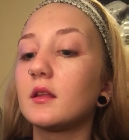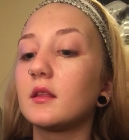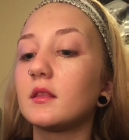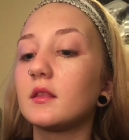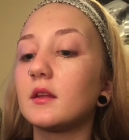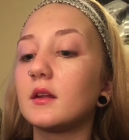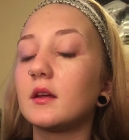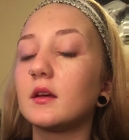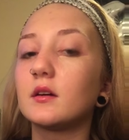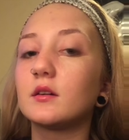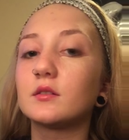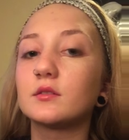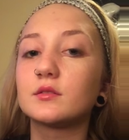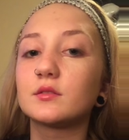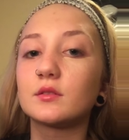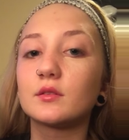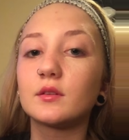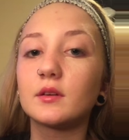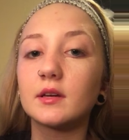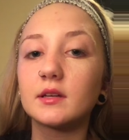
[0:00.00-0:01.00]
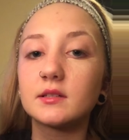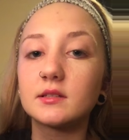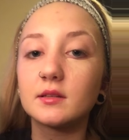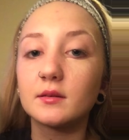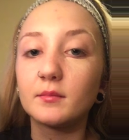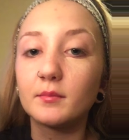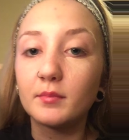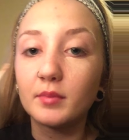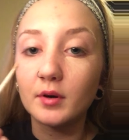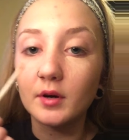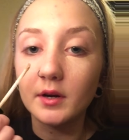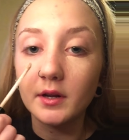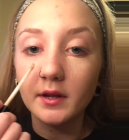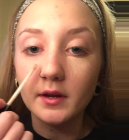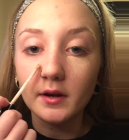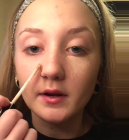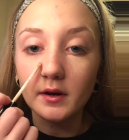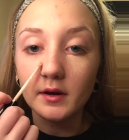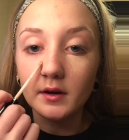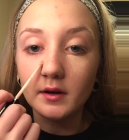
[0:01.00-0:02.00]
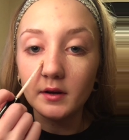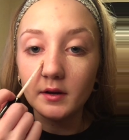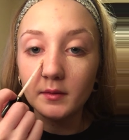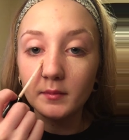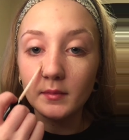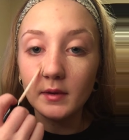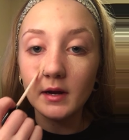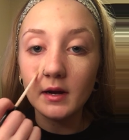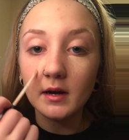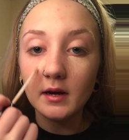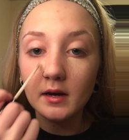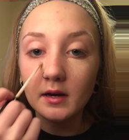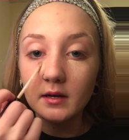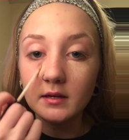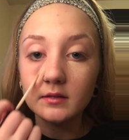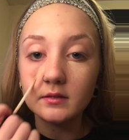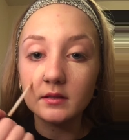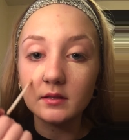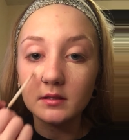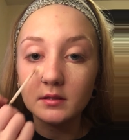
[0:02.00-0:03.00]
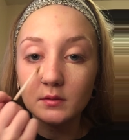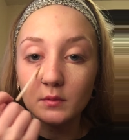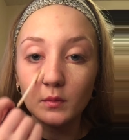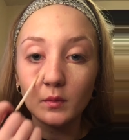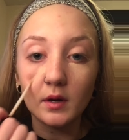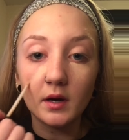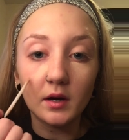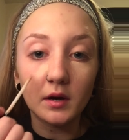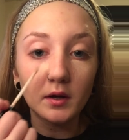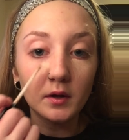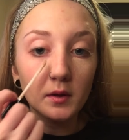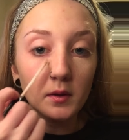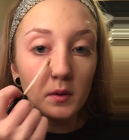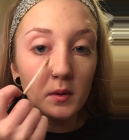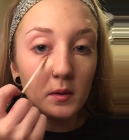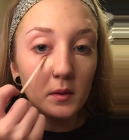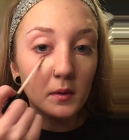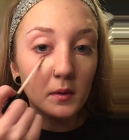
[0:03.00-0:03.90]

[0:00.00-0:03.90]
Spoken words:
And then I also like to put it on my eyes as well,